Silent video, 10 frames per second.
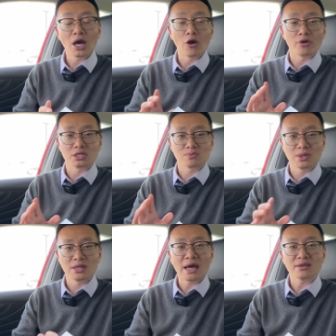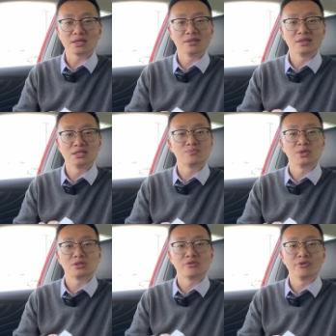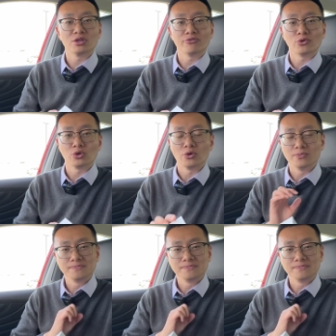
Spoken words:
I will explain that in this particular video for you.